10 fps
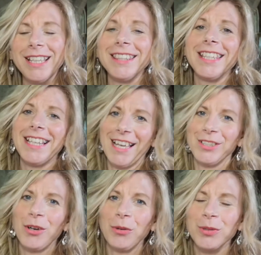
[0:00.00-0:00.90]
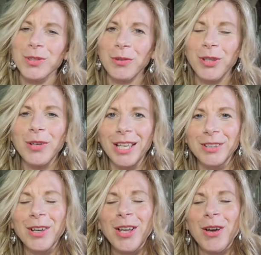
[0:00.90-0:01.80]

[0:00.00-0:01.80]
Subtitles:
and the light code, so you can